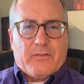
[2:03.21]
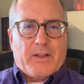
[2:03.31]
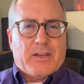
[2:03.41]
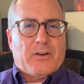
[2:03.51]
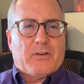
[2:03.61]

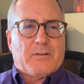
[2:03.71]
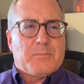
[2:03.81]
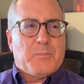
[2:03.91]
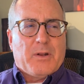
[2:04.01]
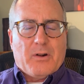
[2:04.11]
like you're
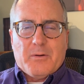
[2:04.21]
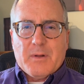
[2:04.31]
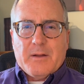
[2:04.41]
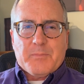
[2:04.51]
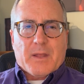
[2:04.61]

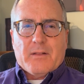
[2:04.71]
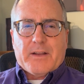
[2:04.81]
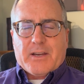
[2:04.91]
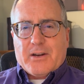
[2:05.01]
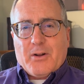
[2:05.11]

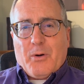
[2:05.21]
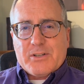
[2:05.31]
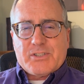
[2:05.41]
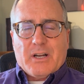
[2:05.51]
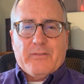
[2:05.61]
gonna go out
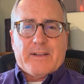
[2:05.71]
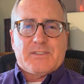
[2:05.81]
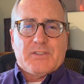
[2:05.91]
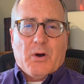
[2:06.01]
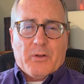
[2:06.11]
shoveling
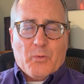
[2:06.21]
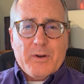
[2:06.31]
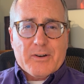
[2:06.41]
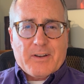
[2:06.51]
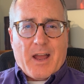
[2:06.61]
snow in the
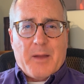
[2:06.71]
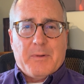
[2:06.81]
wintertime,